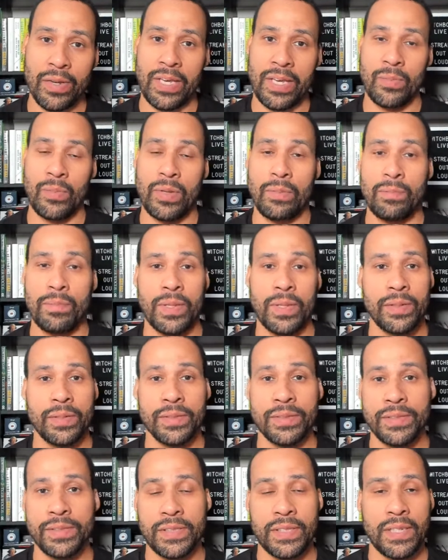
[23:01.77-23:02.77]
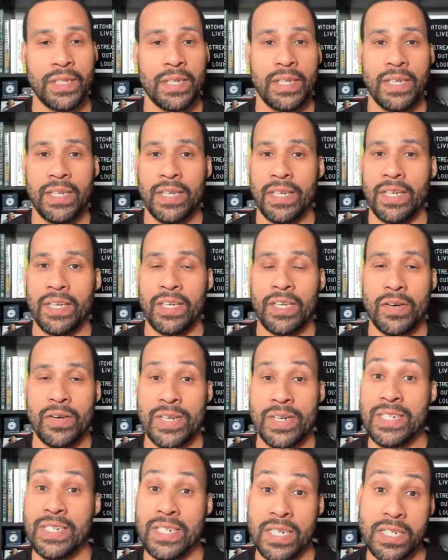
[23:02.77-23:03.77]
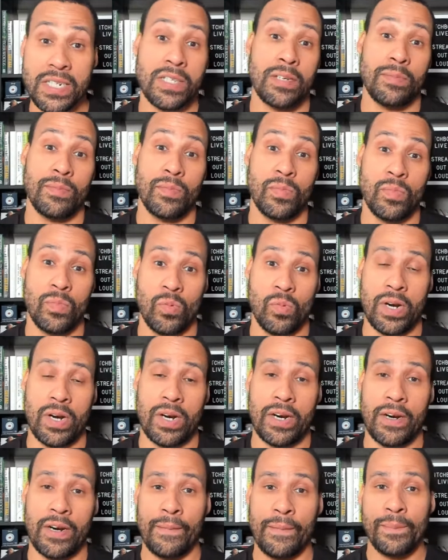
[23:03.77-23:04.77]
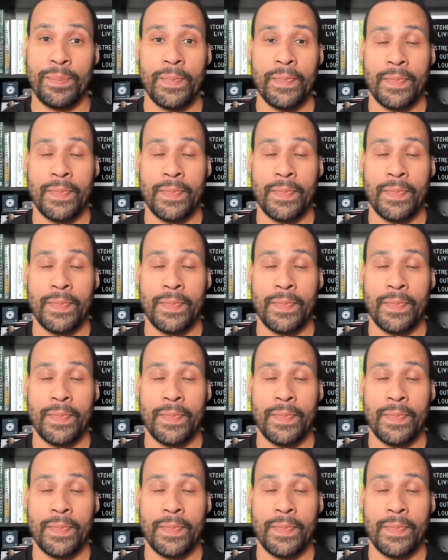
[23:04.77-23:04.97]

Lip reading: can we build, a system where